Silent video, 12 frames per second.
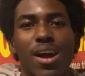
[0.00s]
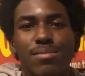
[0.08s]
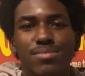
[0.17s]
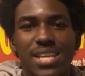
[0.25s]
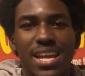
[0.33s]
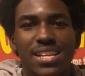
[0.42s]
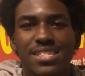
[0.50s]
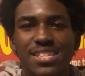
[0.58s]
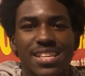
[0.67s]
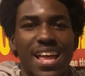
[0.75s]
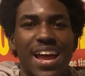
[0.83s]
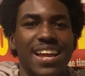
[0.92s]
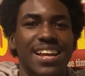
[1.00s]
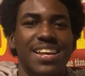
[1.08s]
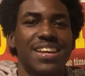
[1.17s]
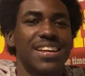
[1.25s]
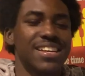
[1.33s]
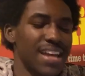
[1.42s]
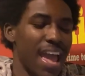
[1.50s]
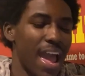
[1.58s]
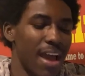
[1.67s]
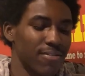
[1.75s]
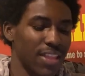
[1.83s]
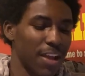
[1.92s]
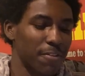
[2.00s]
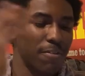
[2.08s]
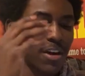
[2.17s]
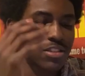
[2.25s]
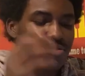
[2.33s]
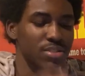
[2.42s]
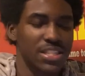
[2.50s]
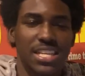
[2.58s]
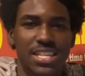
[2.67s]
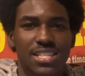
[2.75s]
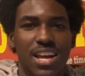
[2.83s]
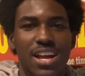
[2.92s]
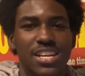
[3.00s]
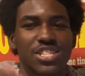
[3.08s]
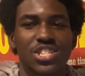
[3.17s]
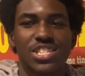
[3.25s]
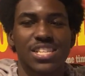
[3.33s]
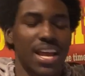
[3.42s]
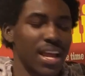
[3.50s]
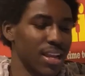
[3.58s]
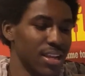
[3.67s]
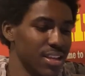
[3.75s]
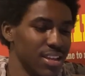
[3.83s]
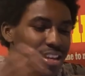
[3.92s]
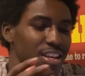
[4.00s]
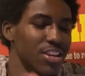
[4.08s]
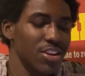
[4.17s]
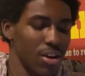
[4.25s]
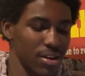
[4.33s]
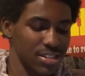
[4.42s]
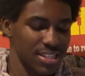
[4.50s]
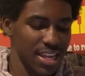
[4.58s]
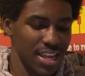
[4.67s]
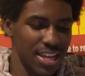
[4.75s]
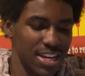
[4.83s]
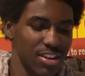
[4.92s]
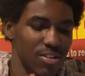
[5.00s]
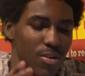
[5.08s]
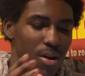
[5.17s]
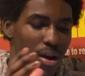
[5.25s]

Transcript: updated to like have like fonts for TikTok. It's just like, you know what I'm saying, it don't